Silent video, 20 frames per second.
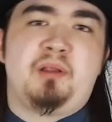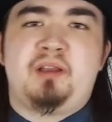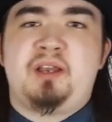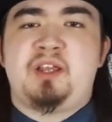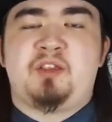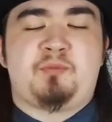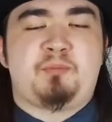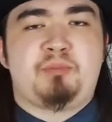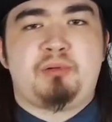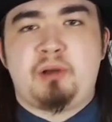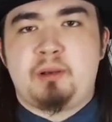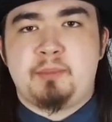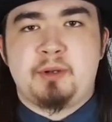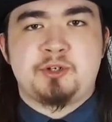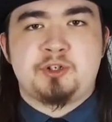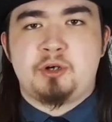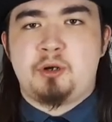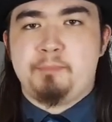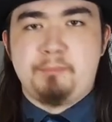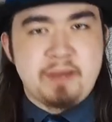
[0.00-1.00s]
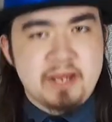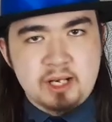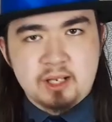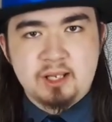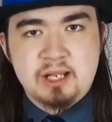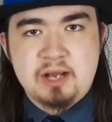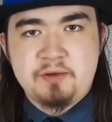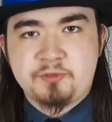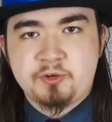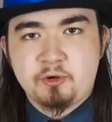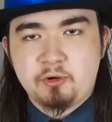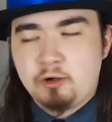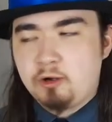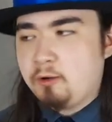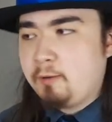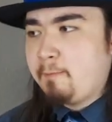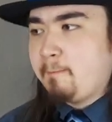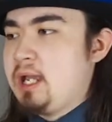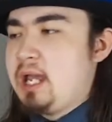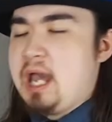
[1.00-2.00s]
It is pretty much all metal after
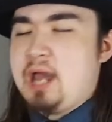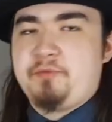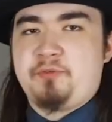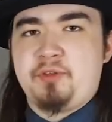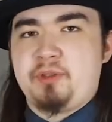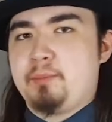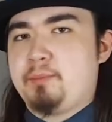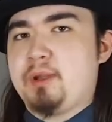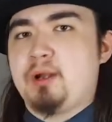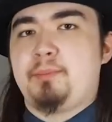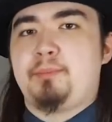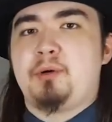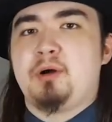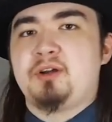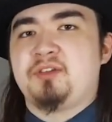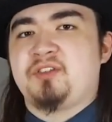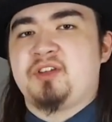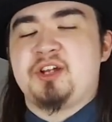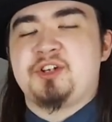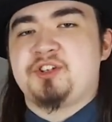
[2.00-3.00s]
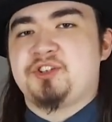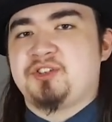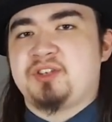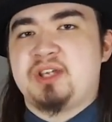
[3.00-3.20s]
all. And for the metal parts, I just